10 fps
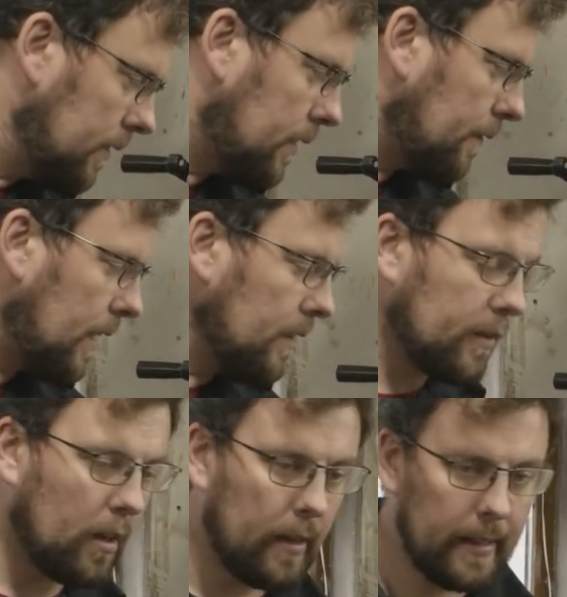The
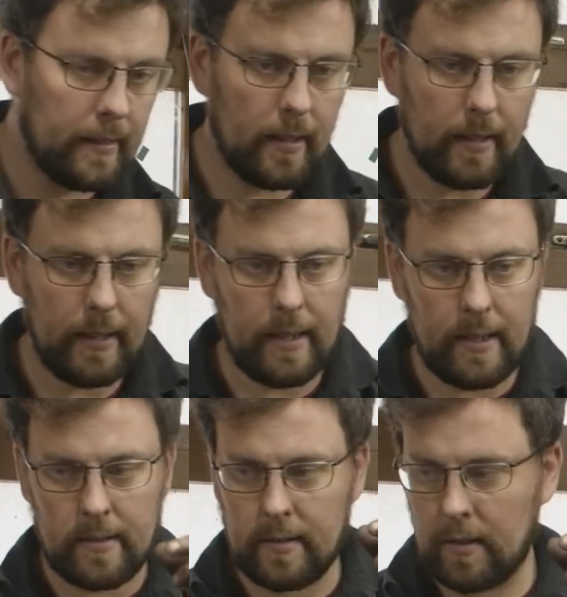valve guide
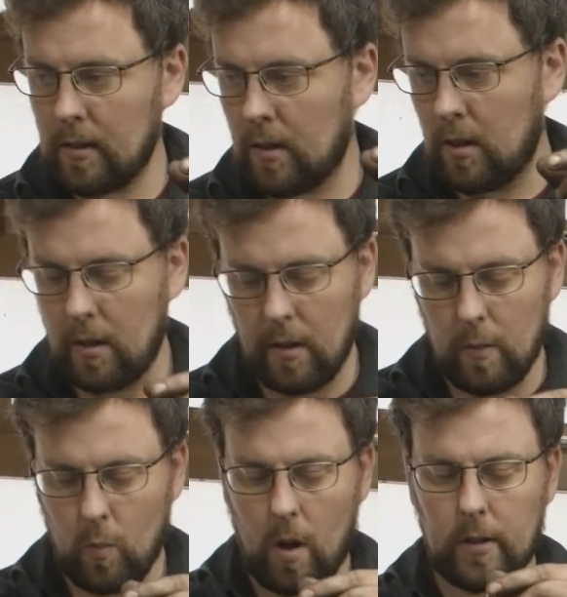is
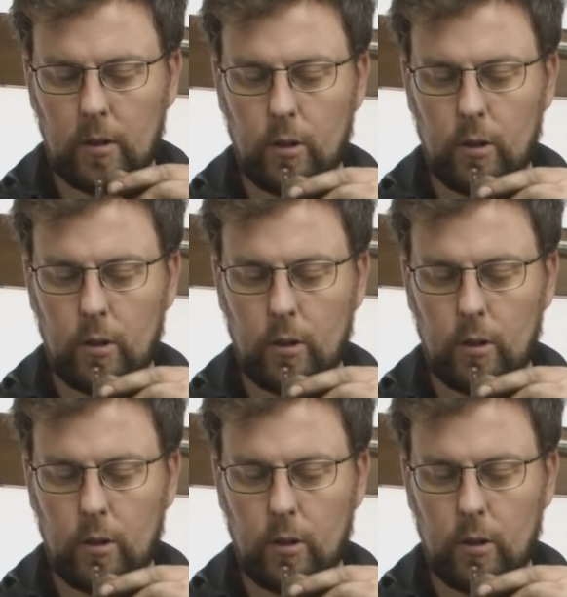what